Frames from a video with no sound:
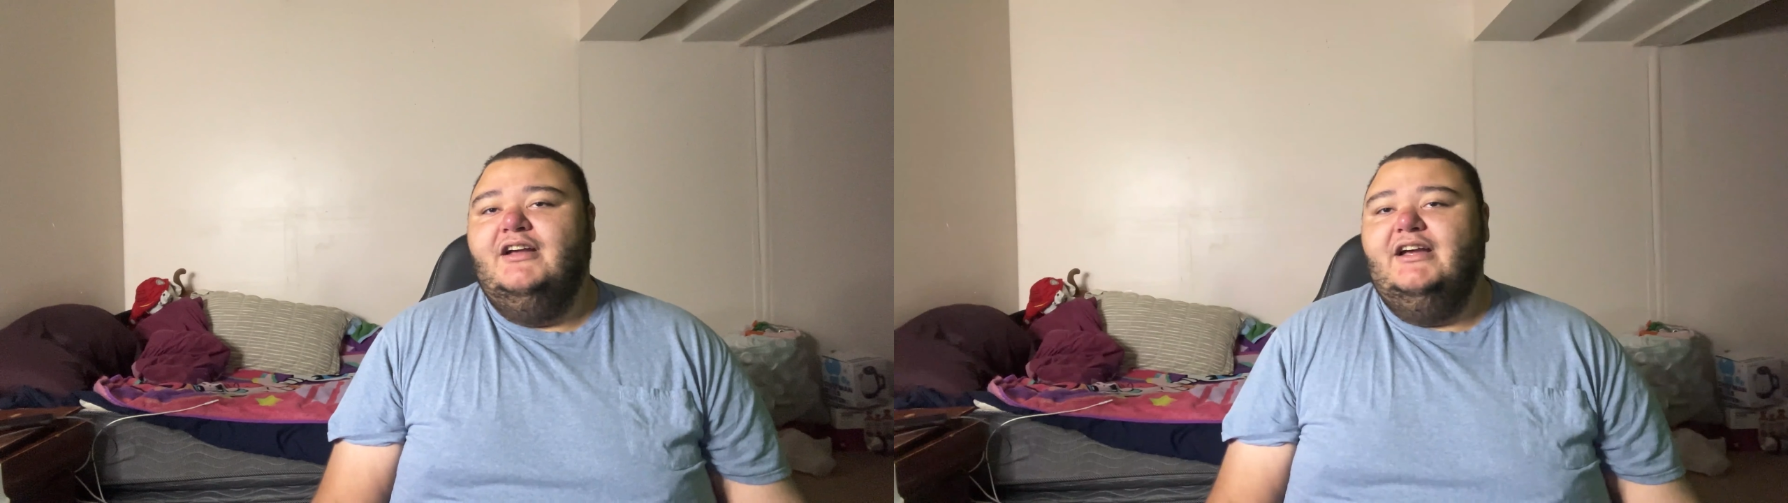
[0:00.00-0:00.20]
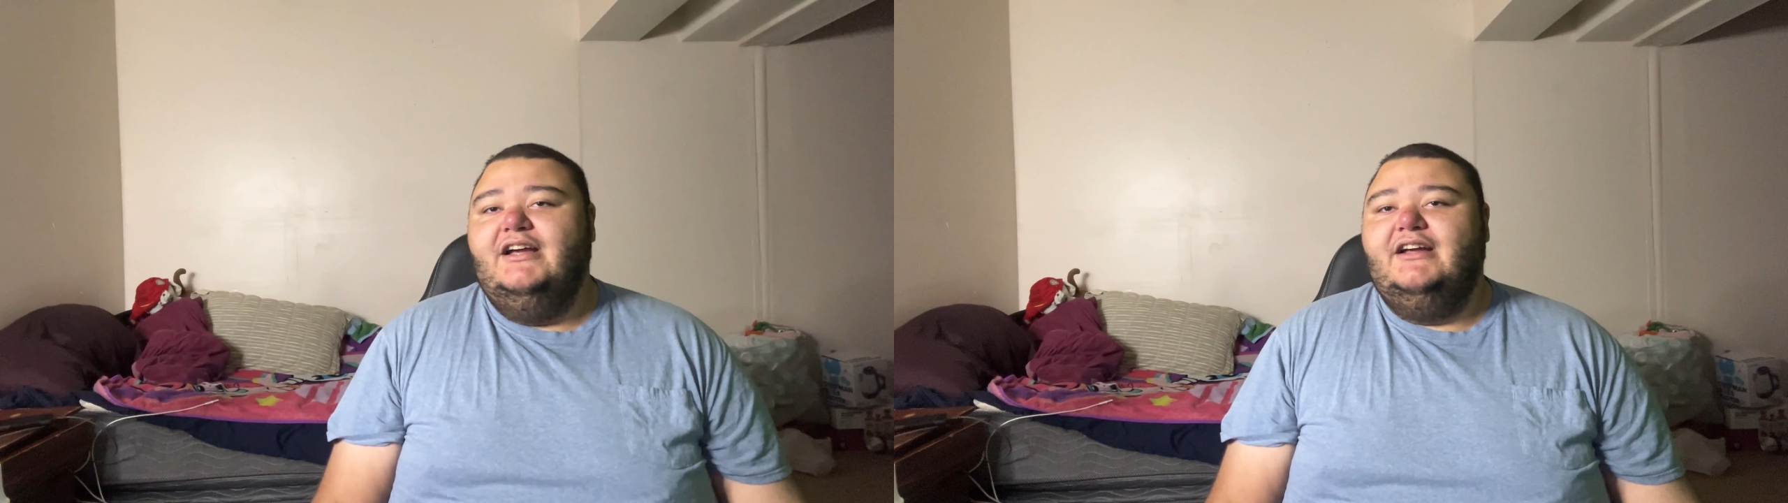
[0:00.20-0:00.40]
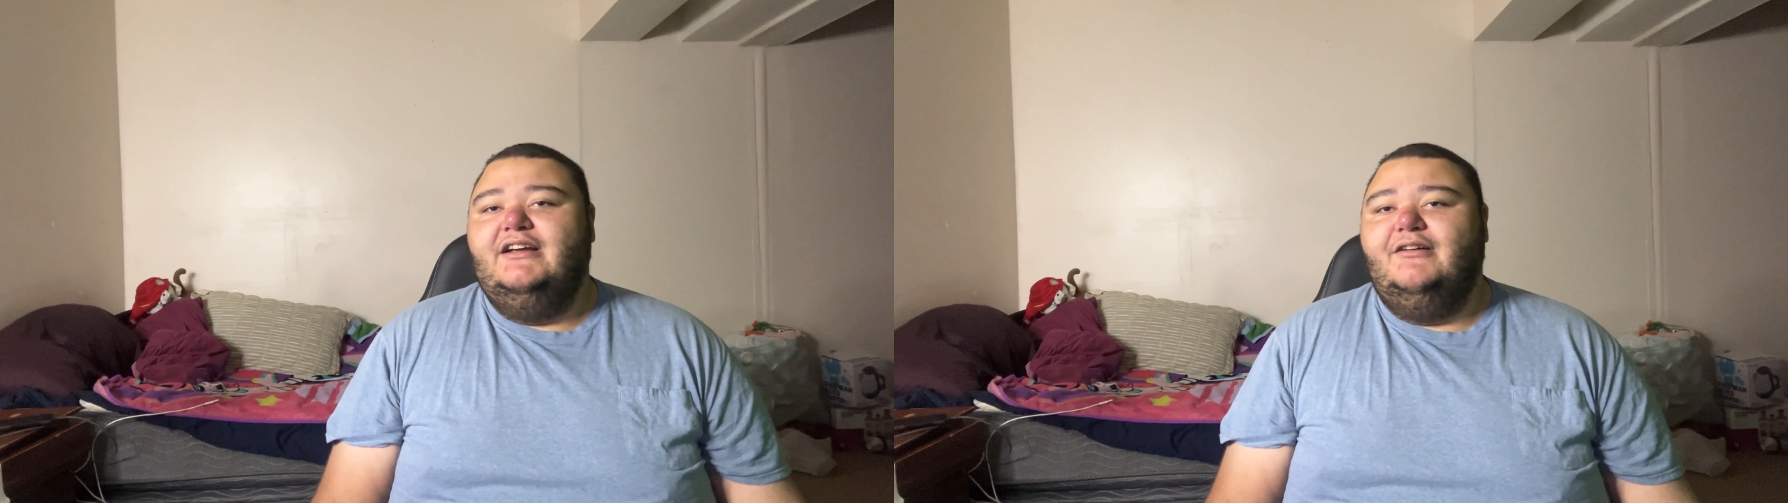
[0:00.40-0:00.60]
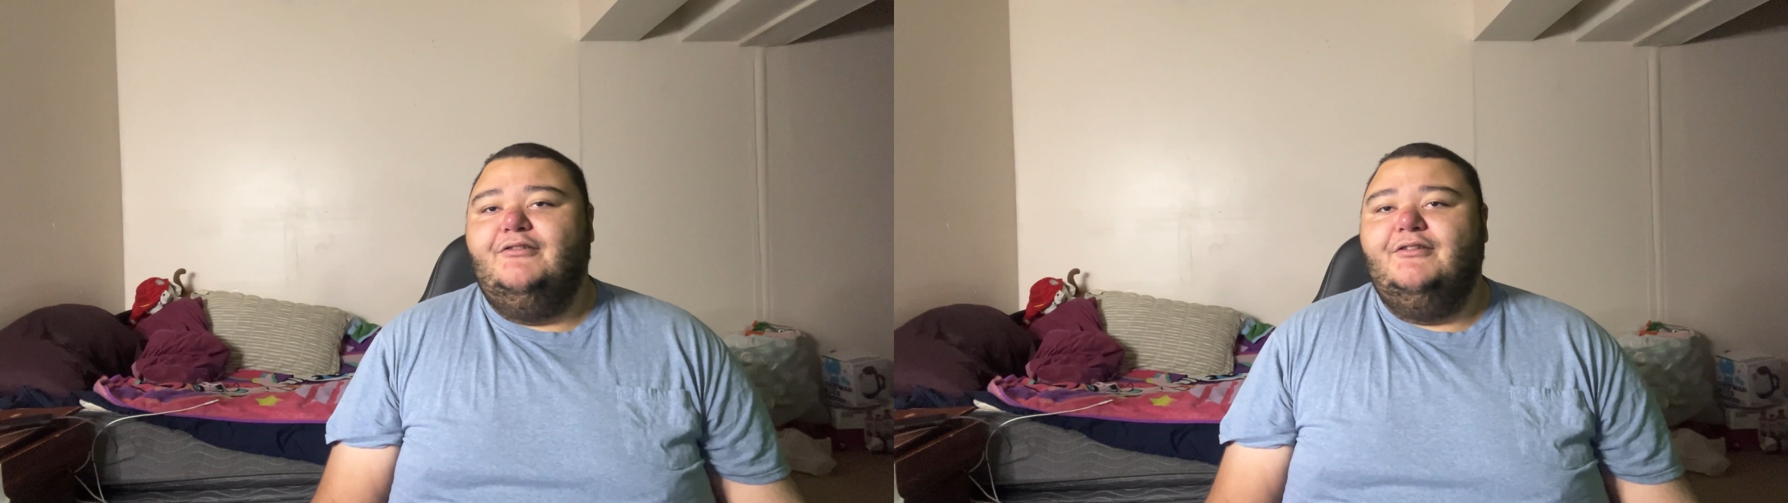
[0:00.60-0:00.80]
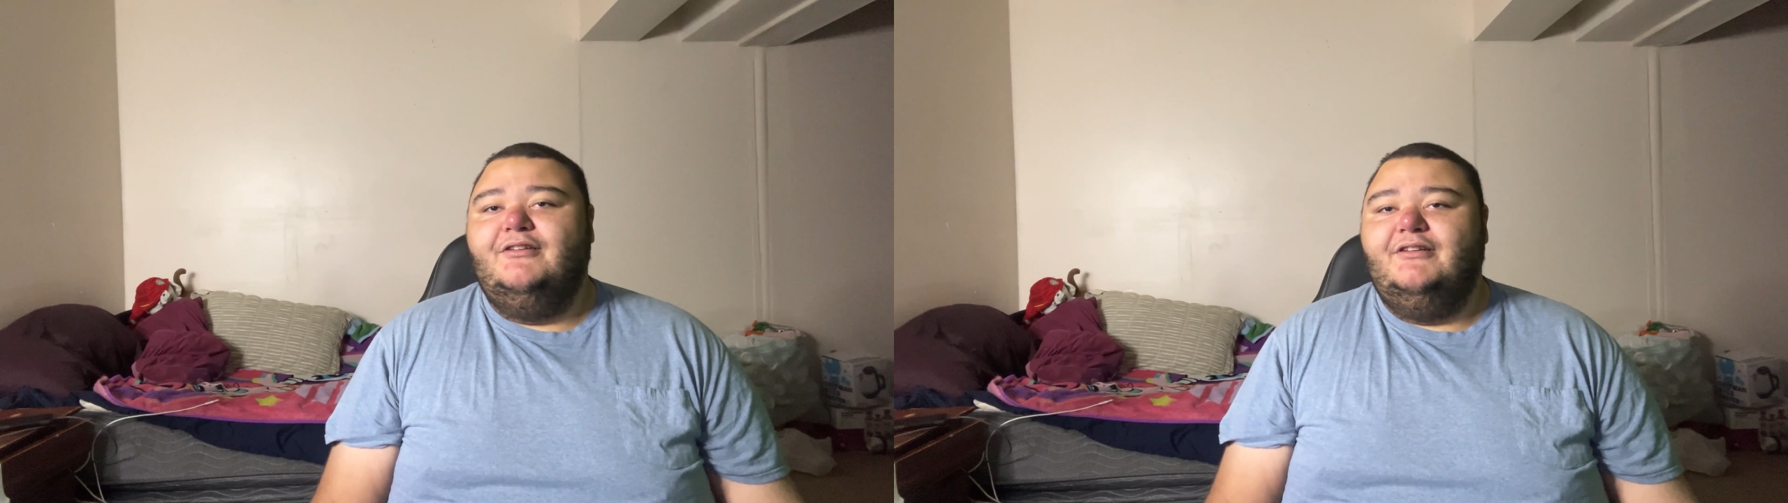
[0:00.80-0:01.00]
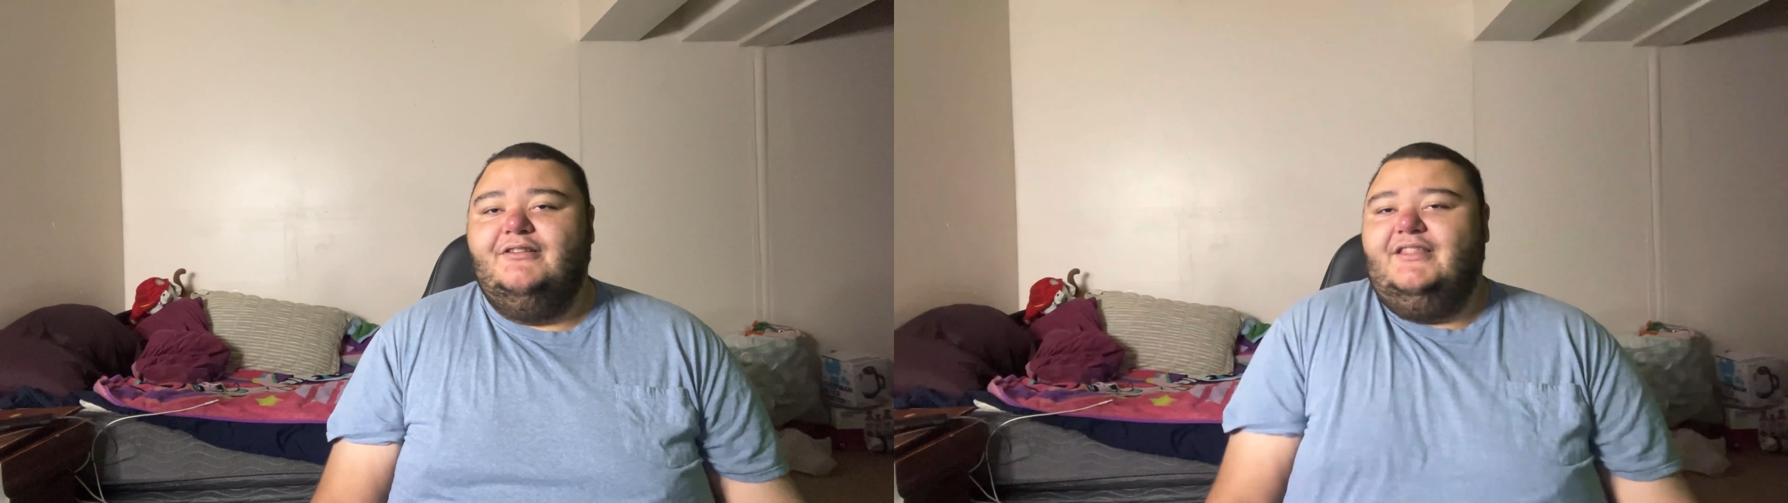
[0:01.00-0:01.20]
the